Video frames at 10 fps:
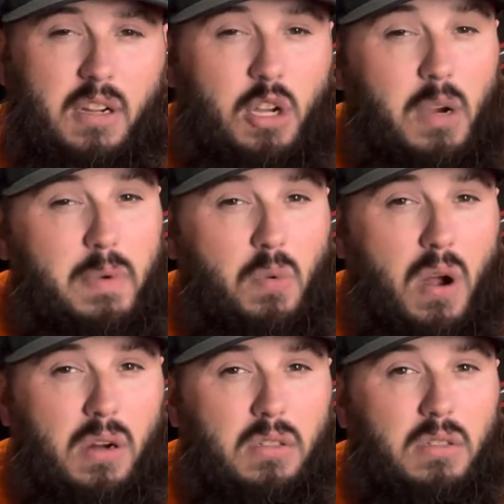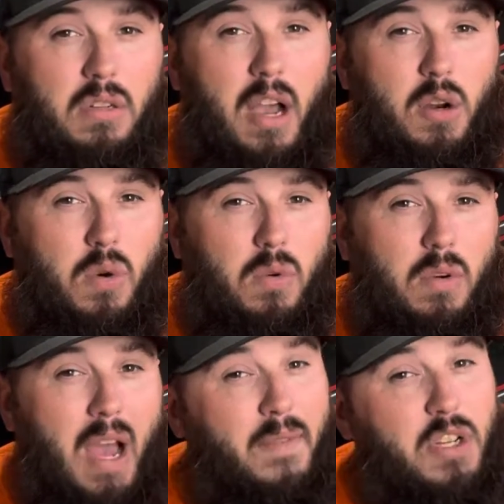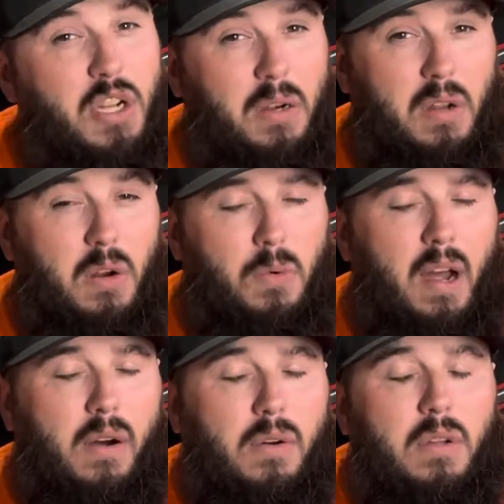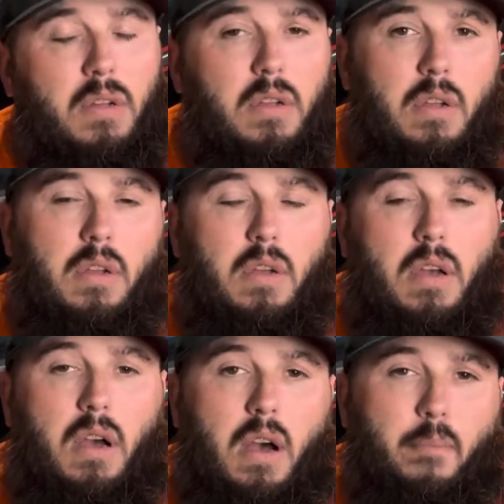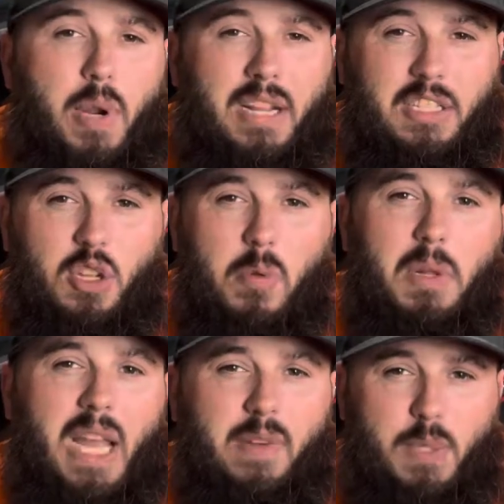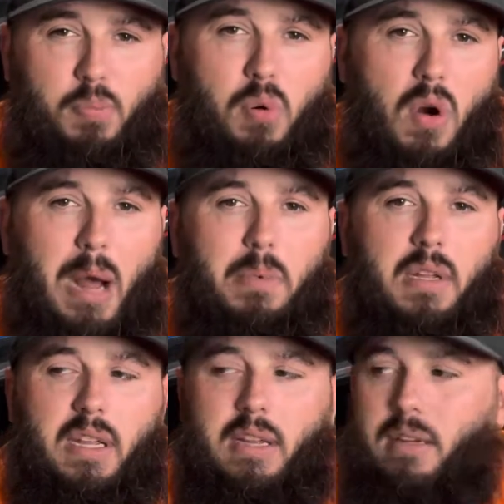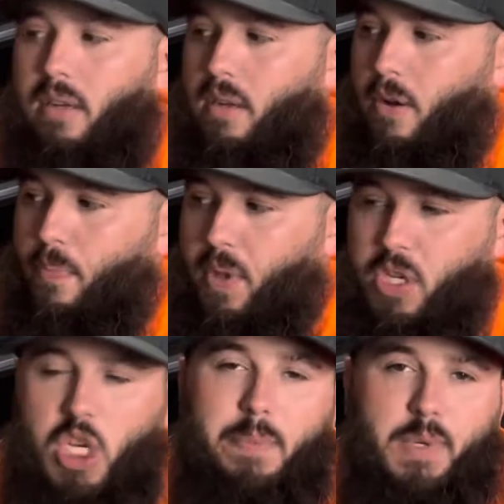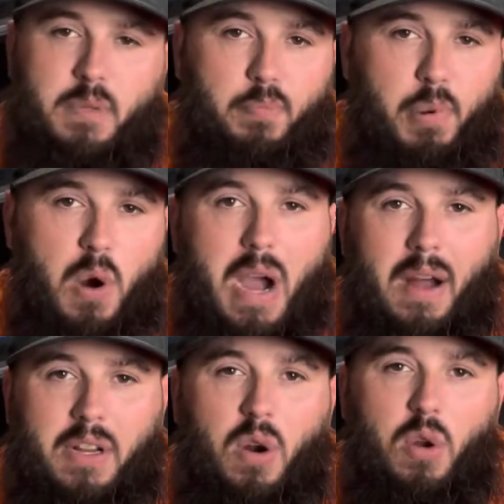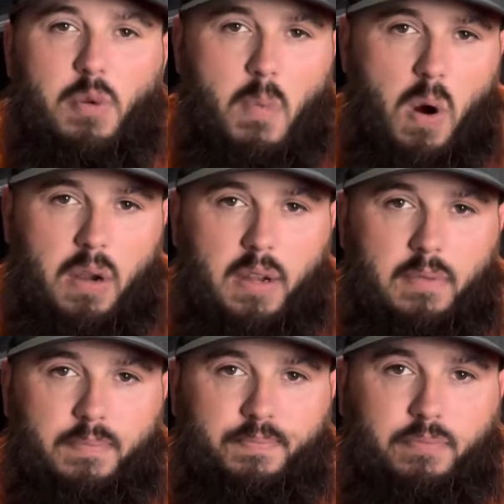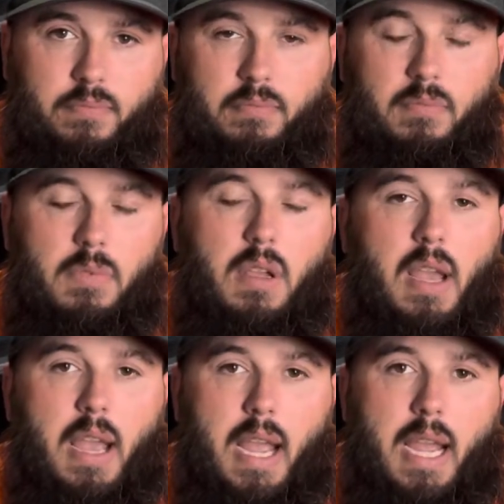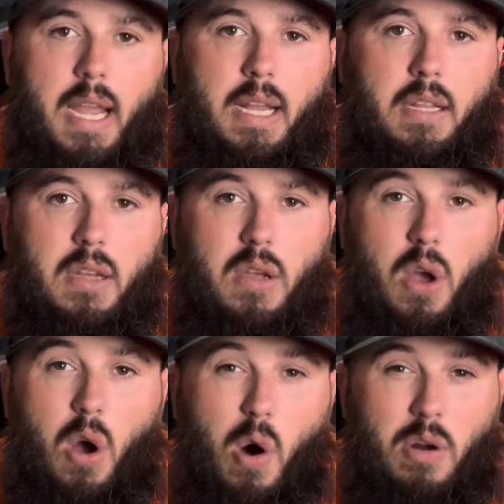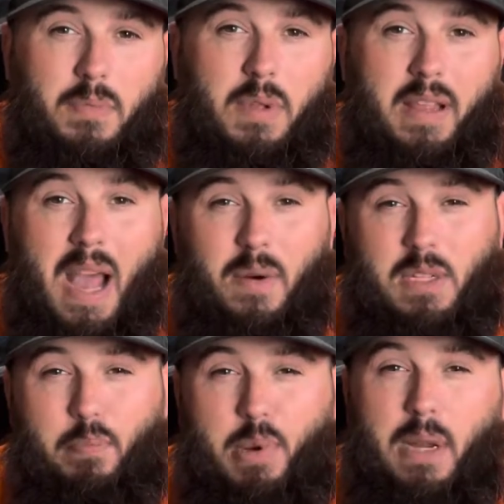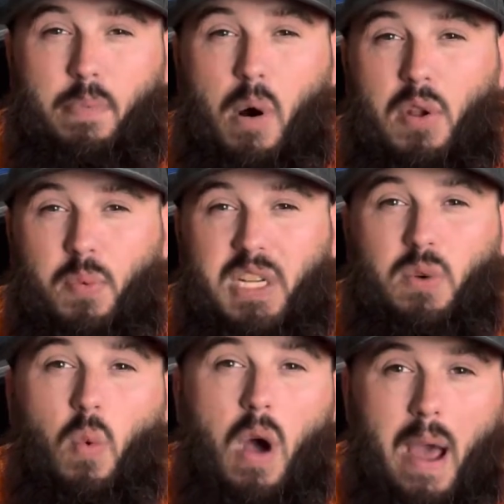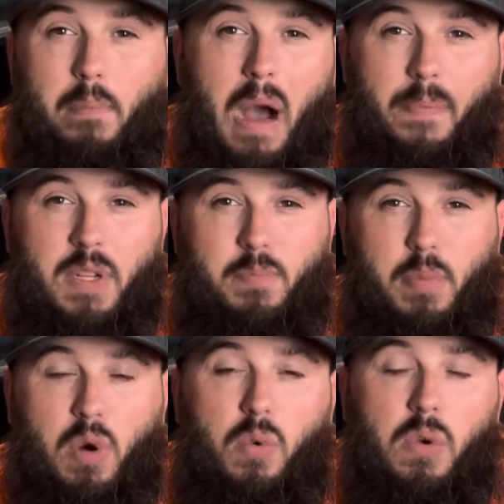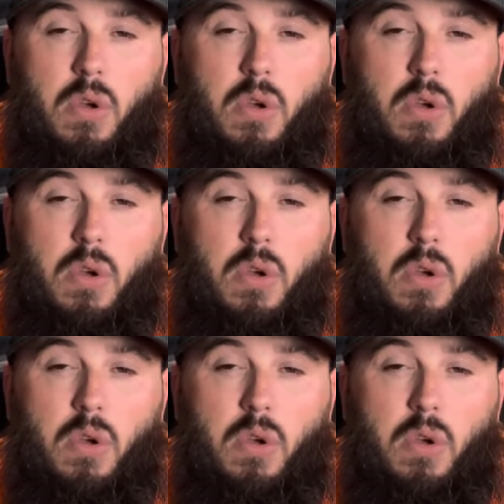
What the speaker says: I could be wrong. I haven't checked in a while. But I still believe it's probably the cheapest boat out there on the market. And ultimately, that was a big part of the reason why I bought this boat.